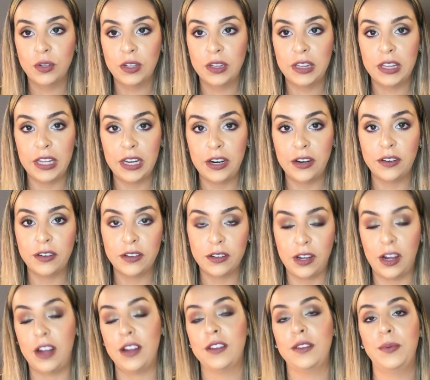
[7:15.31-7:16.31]
clear
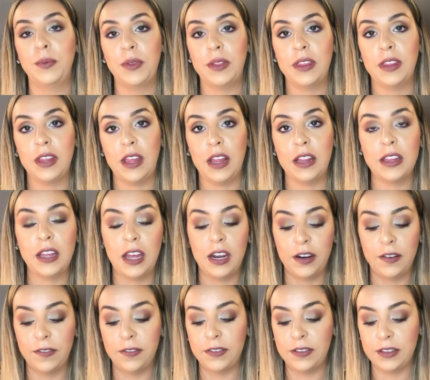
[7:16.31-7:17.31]
gloss with a
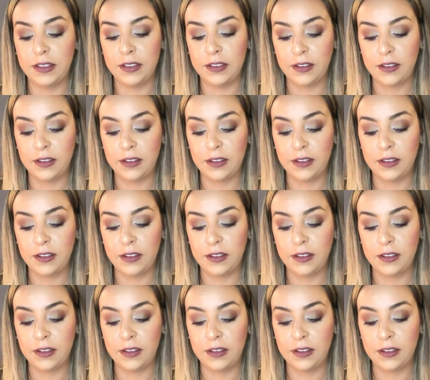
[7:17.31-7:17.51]
lot of